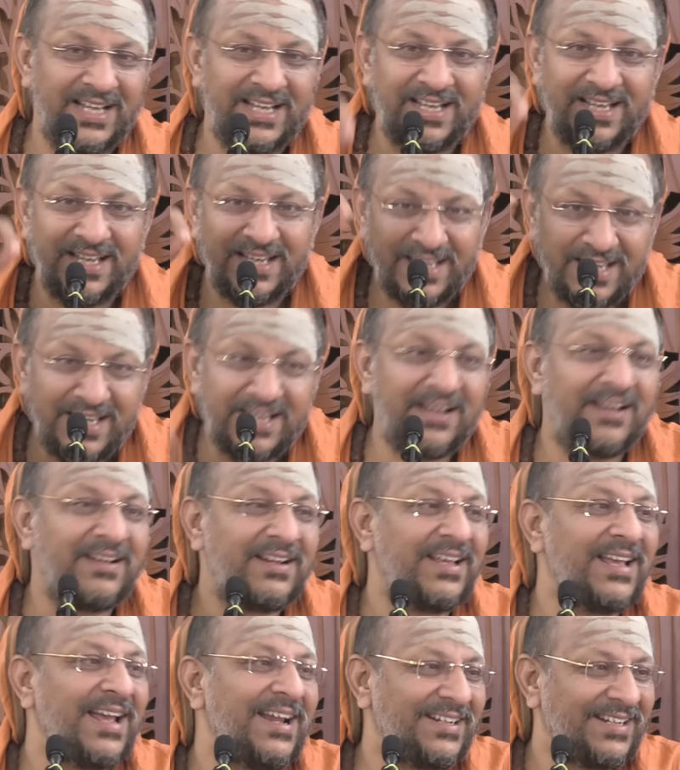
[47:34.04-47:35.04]
Here
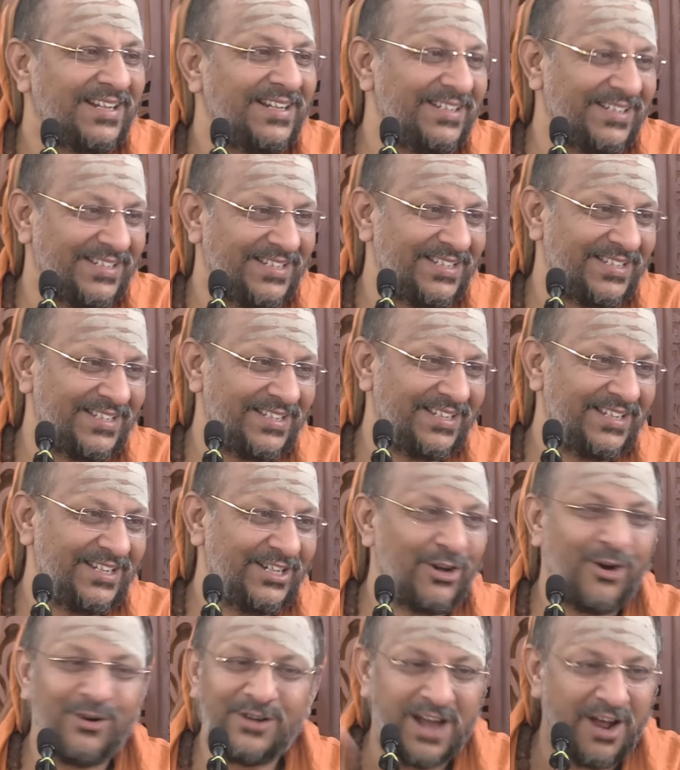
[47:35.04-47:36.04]
he attains,
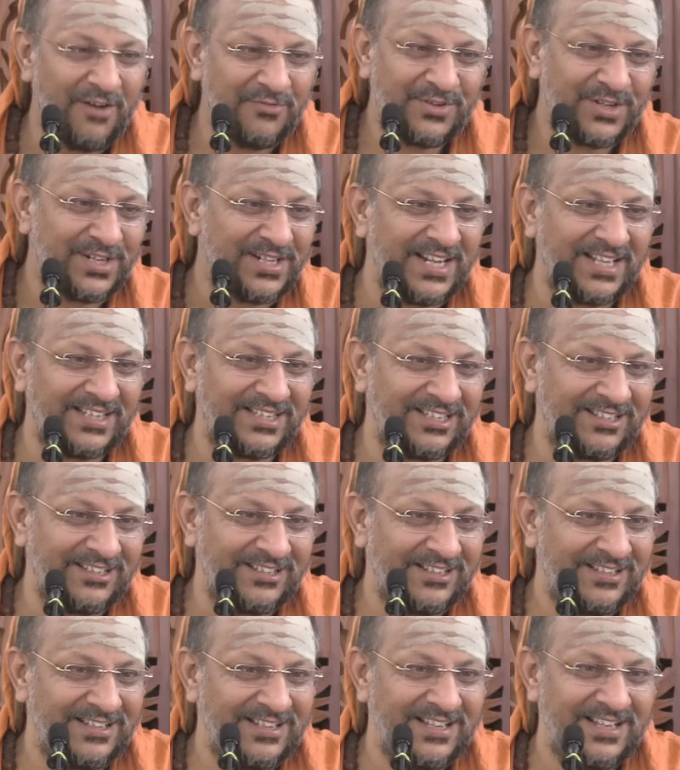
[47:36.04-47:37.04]
not after death.
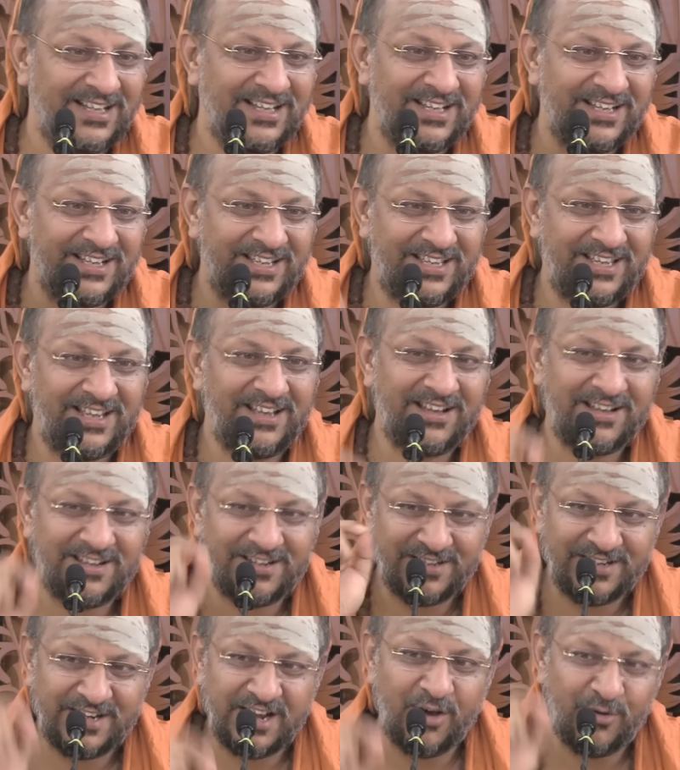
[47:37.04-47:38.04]
Here,
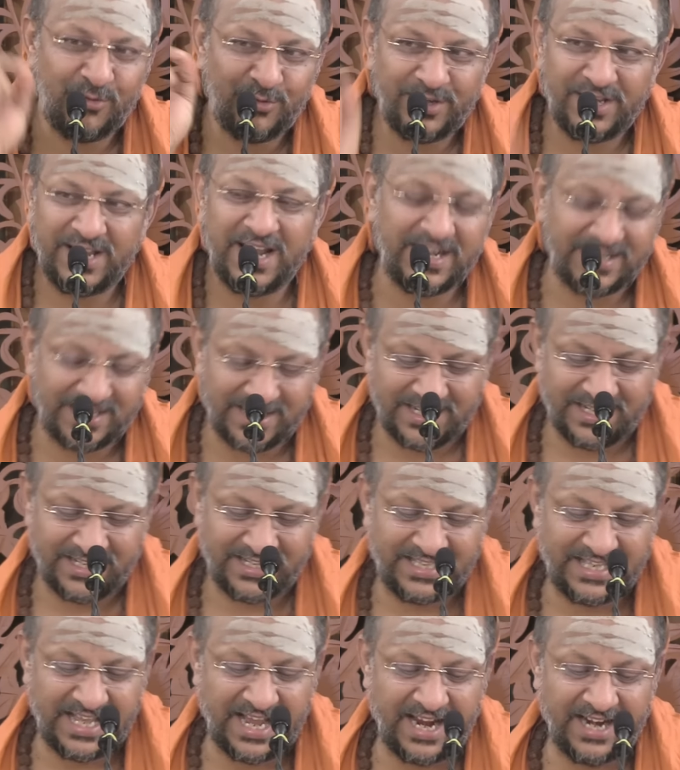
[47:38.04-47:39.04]
now he
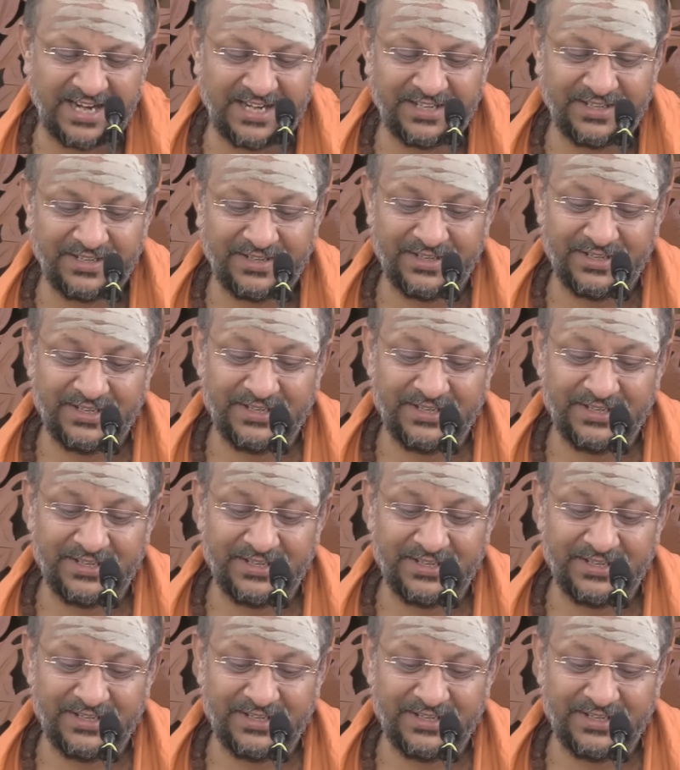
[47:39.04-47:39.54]
attains that